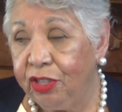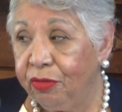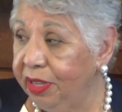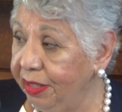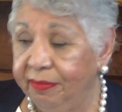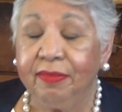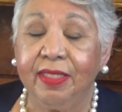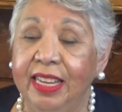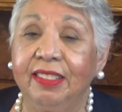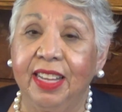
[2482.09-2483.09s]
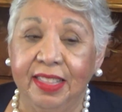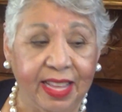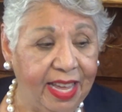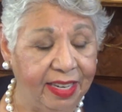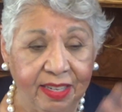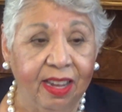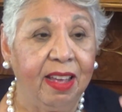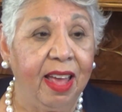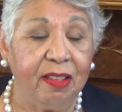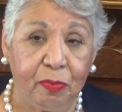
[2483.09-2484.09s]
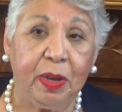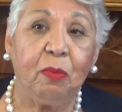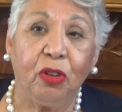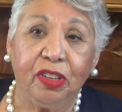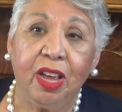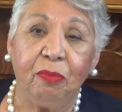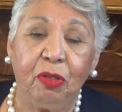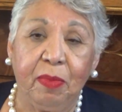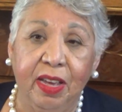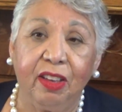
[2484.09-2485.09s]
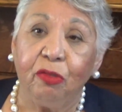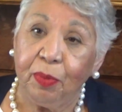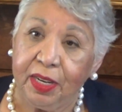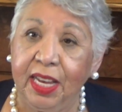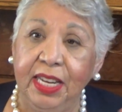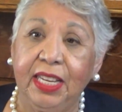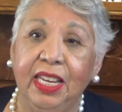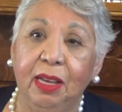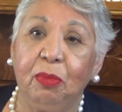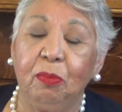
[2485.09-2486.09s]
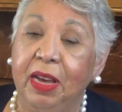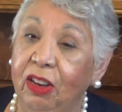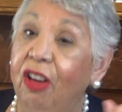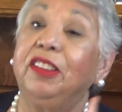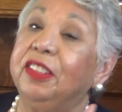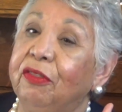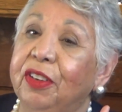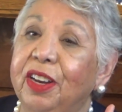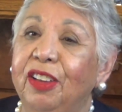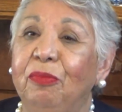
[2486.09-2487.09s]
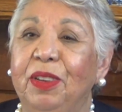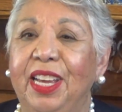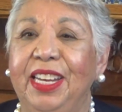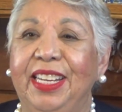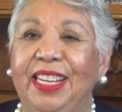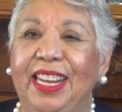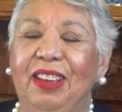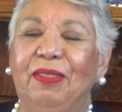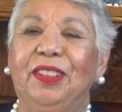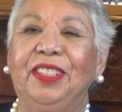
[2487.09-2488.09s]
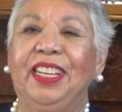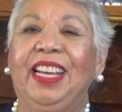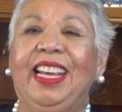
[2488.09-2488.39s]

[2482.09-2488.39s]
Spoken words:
doing things like that, and spending more time with my husband Eddie Knable, my long-suffering husband Eddie Knable,